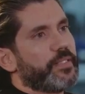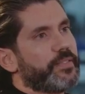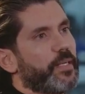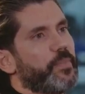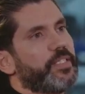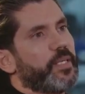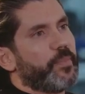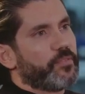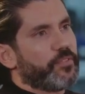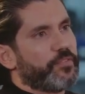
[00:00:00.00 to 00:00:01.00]
double the
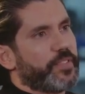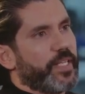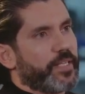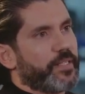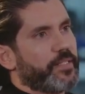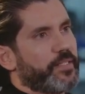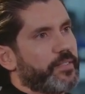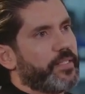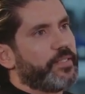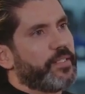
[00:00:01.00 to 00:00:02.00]
amount of tech
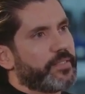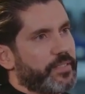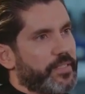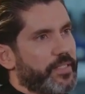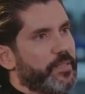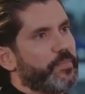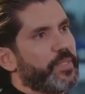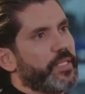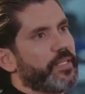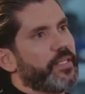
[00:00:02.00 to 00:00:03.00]
that there is in the
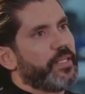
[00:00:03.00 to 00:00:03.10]
S&P